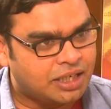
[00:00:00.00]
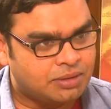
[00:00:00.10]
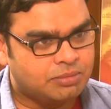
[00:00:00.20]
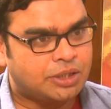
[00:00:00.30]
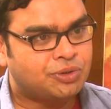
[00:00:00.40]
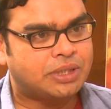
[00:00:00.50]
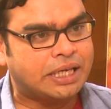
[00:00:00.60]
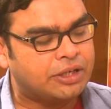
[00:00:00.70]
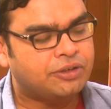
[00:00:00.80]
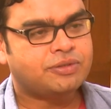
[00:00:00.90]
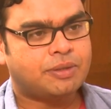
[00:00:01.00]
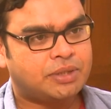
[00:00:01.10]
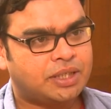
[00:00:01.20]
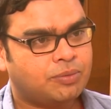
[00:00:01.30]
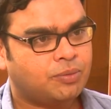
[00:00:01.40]
are you thinking of
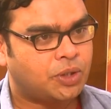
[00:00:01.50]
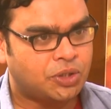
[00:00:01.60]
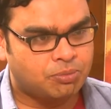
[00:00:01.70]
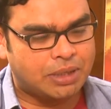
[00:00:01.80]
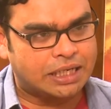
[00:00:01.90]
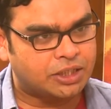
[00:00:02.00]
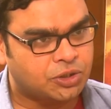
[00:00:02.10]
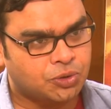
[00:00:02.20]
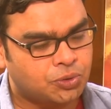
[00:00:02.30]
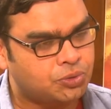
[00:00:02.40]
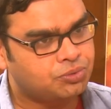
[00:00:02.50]
something? What are you planning to do